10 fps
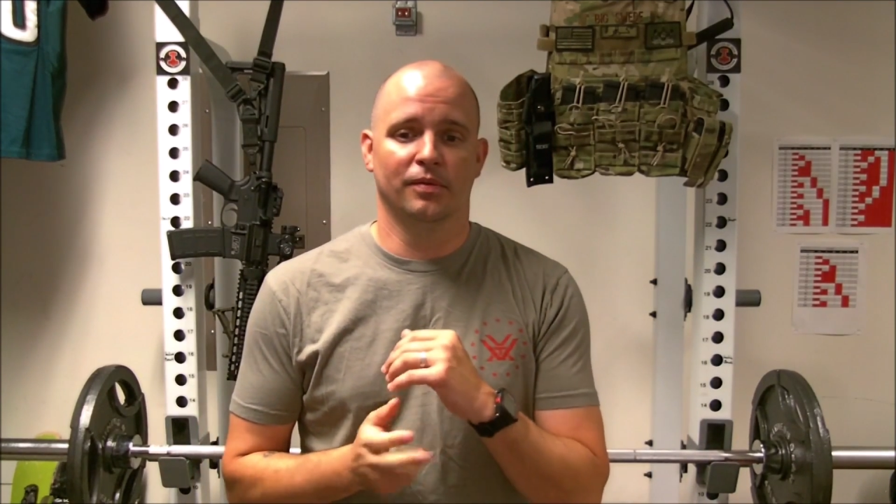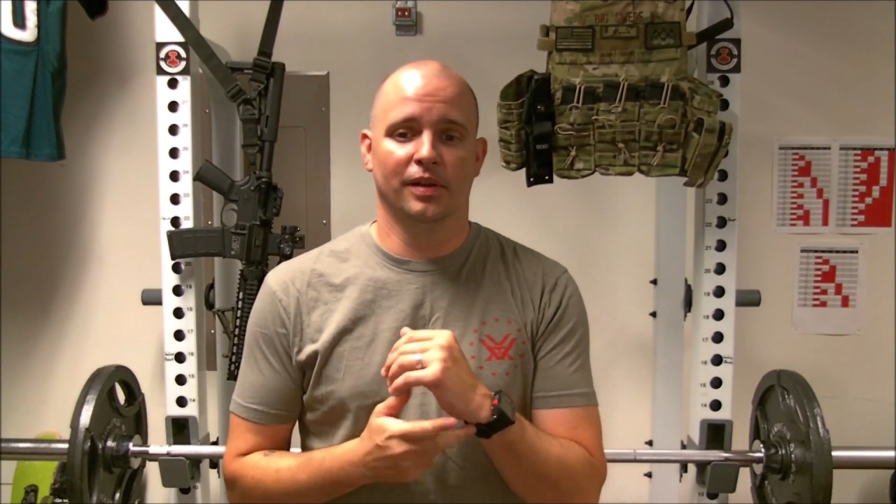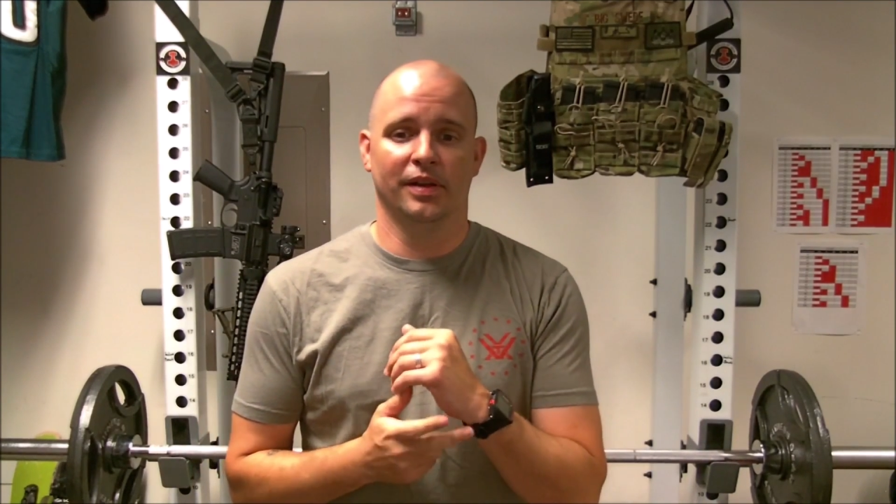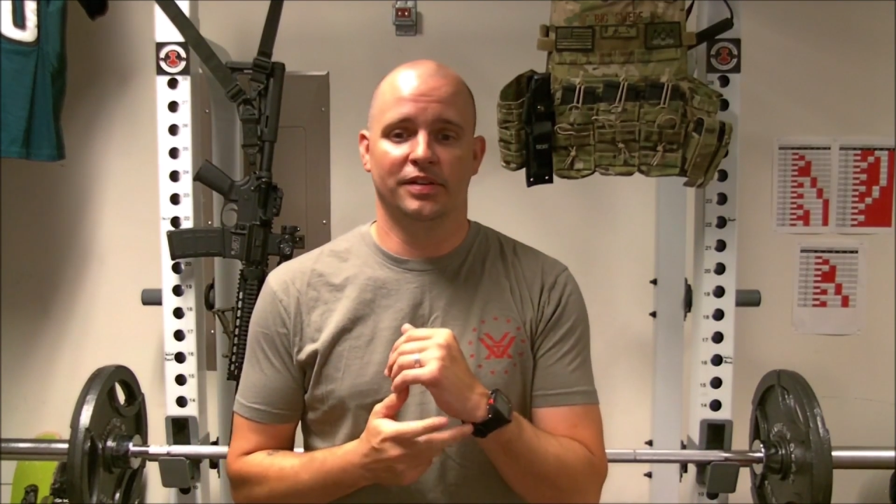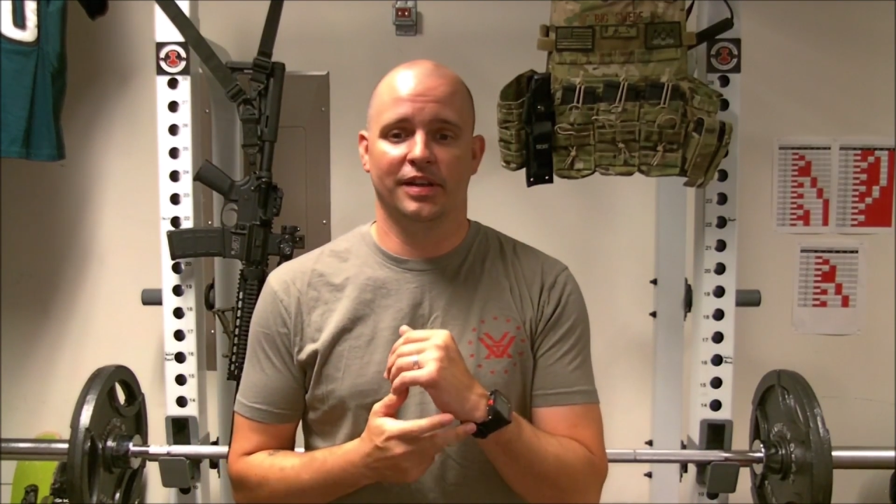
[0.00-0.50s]

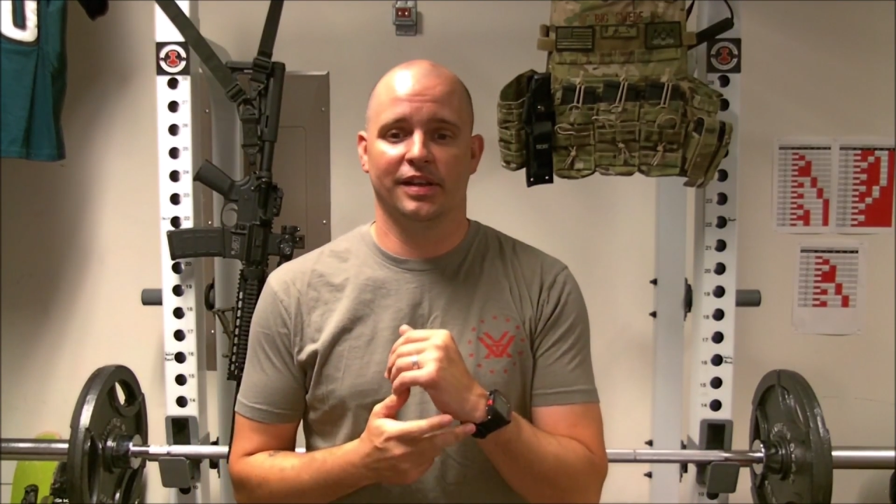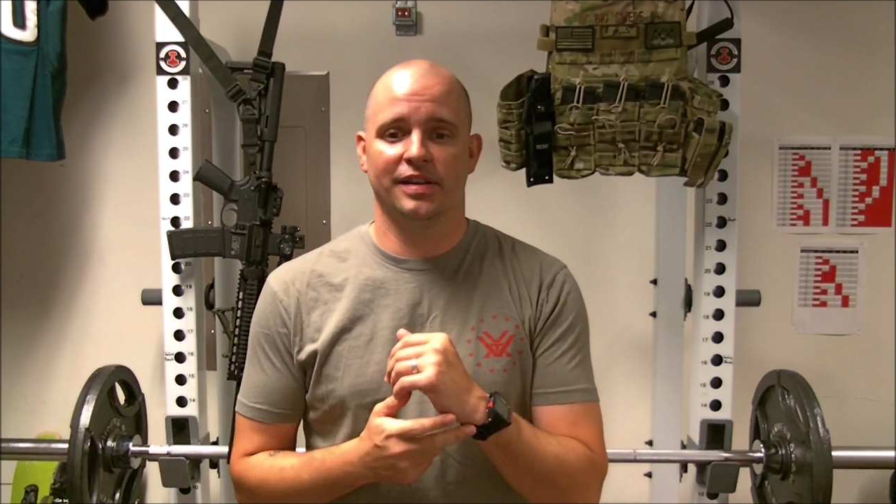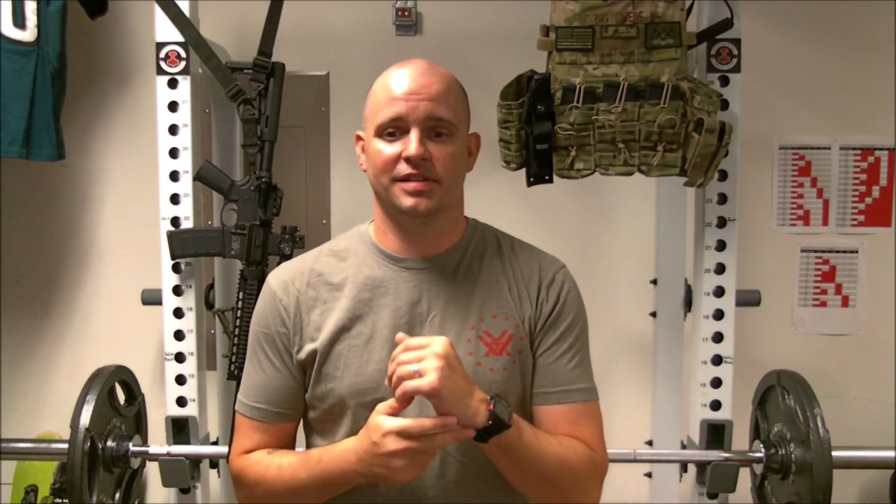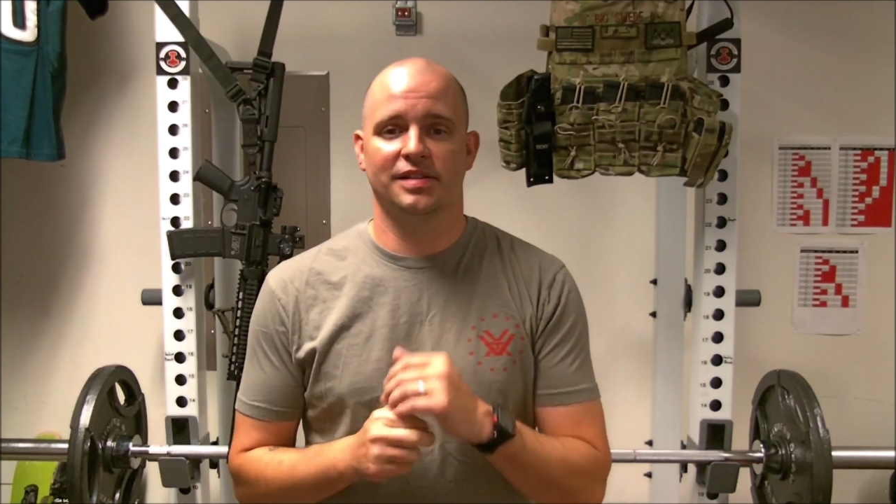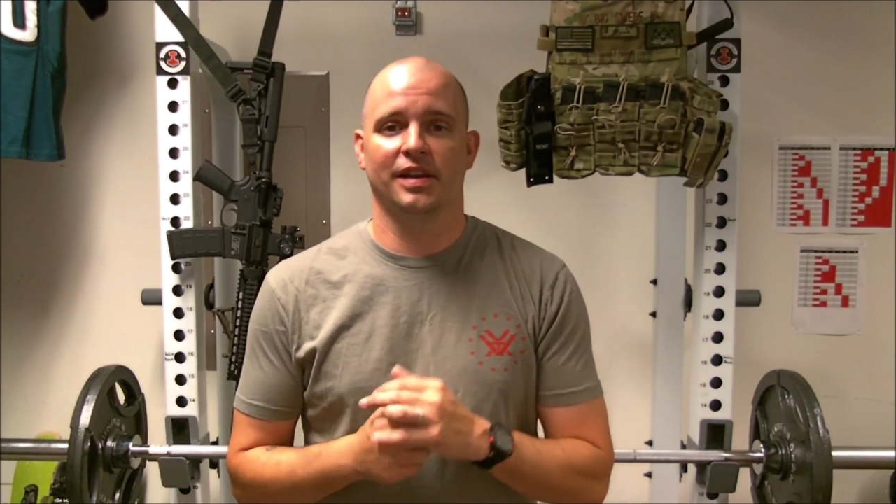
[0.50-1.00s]
Really digging
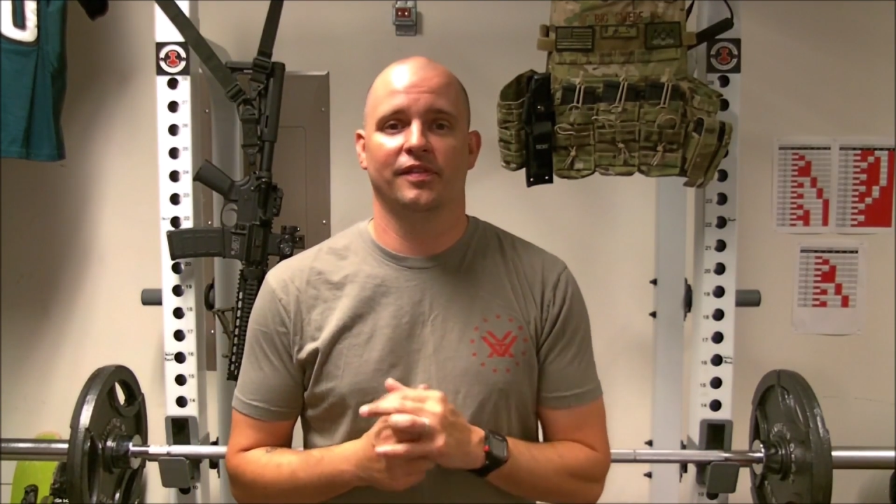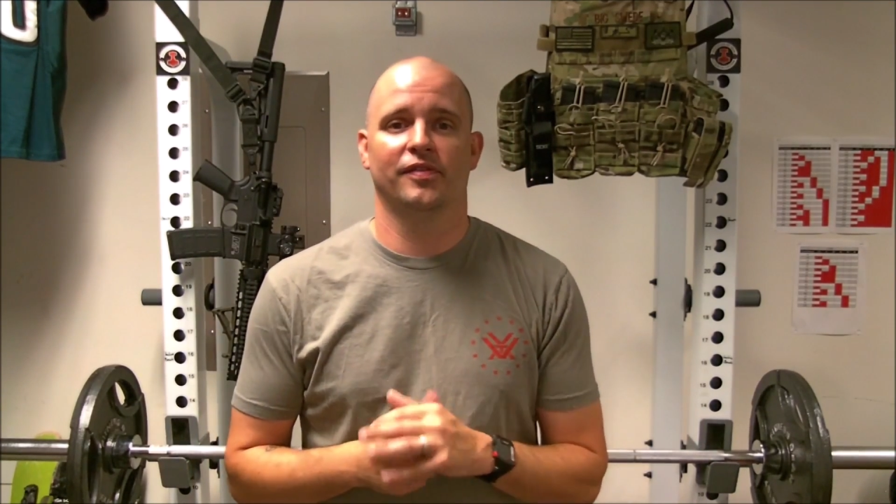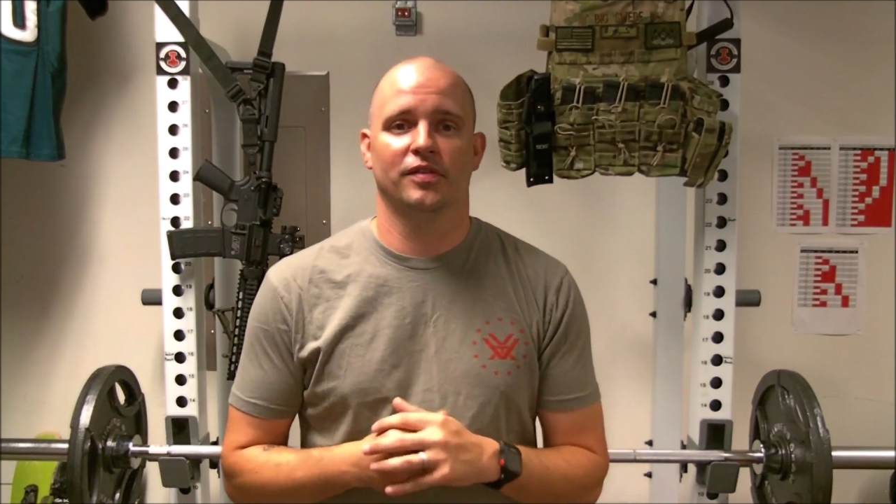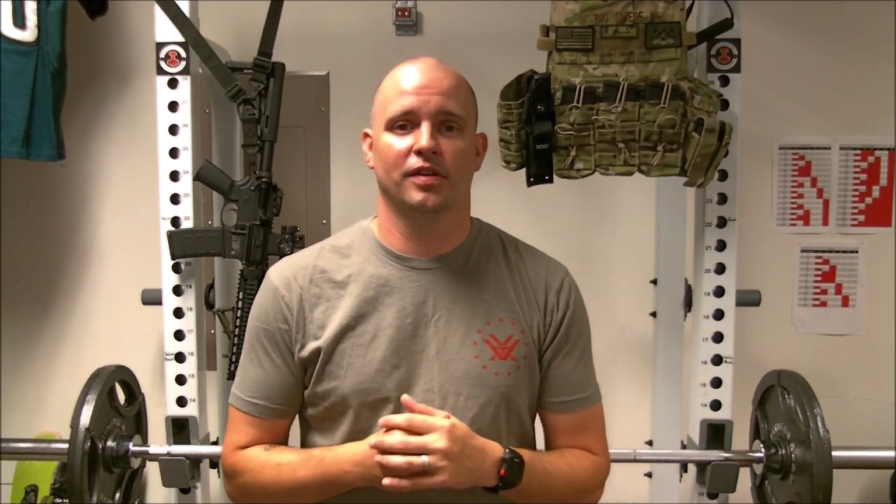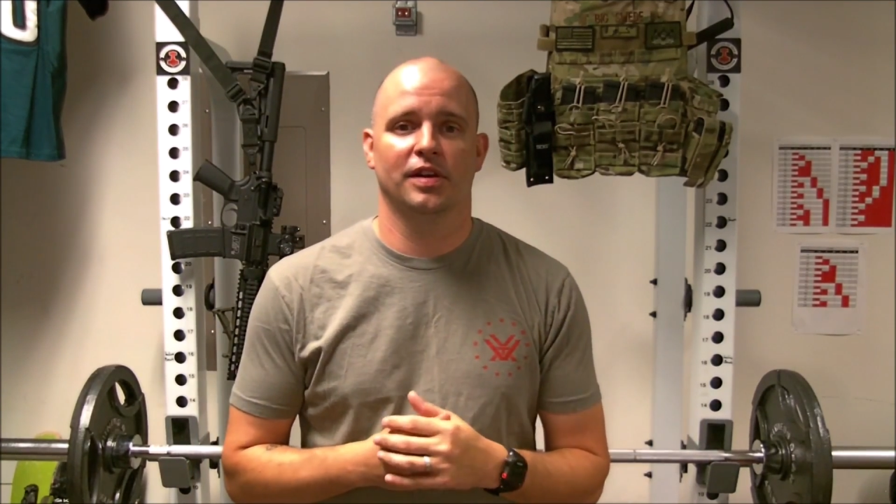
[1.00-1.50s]
this thing
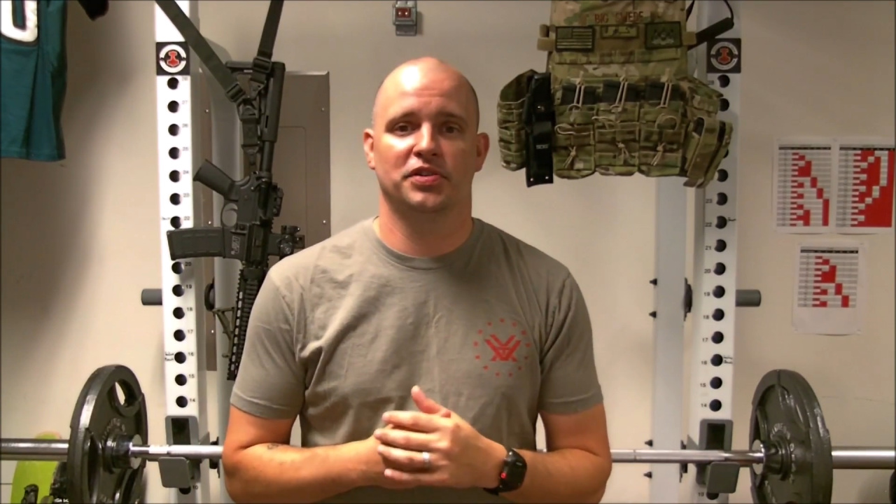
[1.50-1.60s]
for